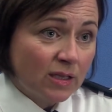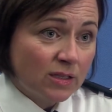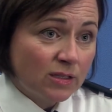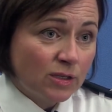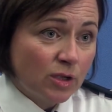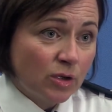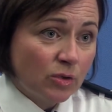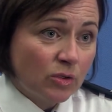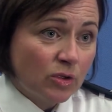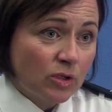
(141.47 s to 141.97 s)
You
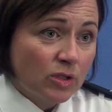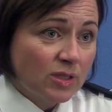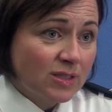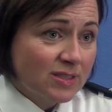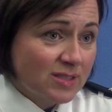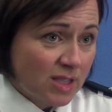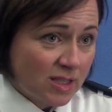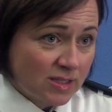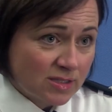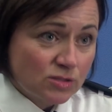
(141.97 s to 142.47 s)
know,
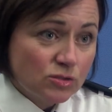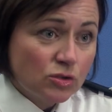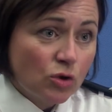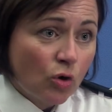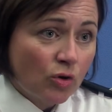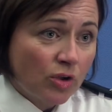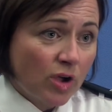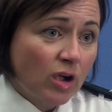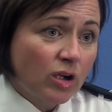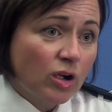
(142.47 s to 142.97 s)
it's
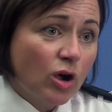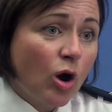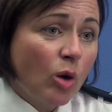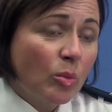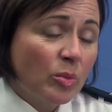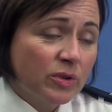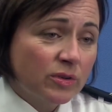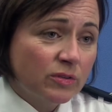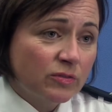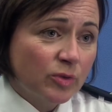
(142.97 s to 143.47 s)
not
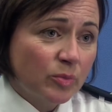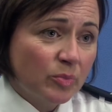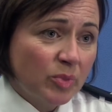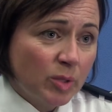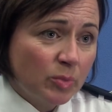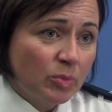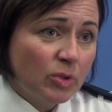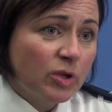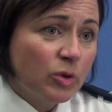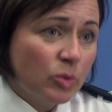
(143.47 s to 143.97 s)
uncommon for
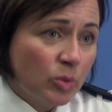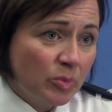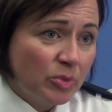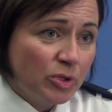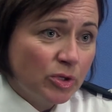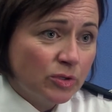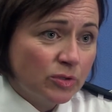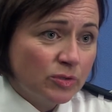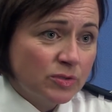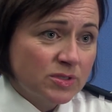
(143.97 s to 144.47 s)
people who
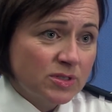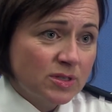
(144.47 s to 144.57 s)
abuse